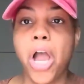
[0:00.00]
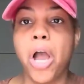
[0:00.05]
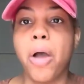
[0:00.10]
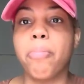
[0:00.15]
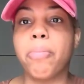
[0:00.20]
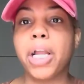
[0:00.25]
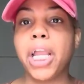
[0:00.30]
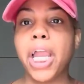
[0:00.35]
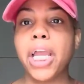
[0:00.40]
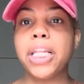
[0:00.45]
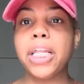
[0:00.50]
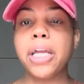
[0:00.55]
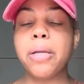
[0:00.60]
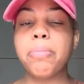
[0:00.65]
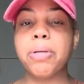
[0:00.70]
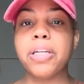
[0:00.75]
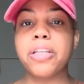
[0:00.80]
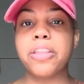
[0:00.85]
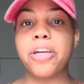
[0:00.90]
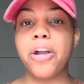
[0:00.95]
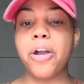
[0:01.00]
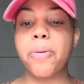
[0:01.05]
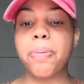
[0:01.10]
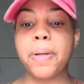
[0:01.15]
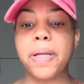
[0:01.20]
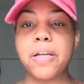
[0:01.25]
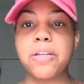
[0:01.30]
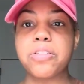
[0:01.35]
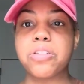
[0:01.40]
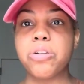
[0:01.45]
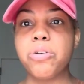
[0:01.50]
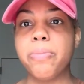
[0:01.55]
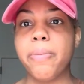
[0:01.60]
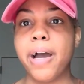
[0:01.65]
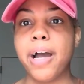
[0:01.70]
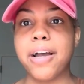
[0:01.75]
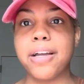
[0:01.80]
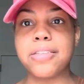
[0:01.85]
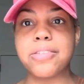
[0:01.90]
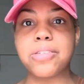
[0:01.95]
Michaela ain't been in therapy in 2
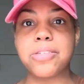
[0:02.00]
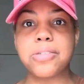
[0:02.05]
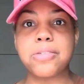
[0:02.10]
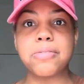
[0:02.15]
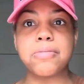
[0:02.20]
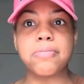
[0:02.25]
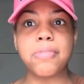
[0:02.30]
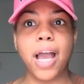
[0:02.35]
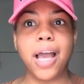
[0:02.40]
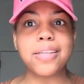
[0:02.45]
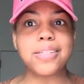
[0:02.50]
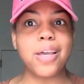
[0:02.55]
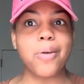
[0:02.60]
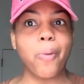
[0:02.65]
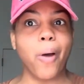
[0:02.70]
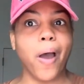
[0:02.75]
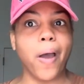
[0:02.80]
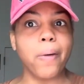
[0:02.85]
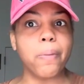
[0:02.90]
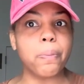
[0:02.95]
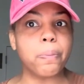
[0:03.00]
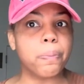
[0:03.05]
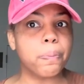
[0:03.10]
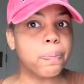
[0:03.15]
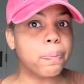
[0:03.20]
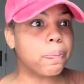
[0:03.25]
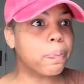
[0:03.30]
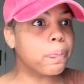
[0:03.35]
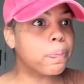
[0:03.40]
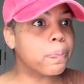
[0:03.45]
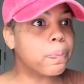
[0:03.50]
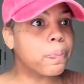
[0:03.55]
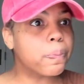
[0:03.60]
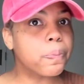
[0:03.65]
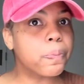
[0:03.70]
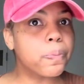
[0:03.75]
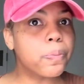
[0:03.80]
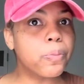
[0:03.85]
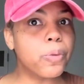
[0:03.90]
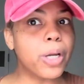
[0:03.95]
months. I said, what?
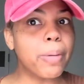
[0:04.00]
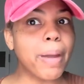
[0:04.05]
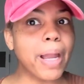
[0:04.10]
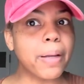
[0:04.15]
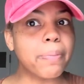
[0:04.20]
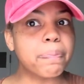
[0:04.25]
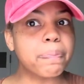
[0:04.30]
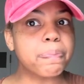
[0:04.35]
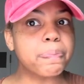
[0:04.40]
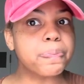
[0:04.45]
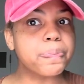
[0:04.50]
What do you mean?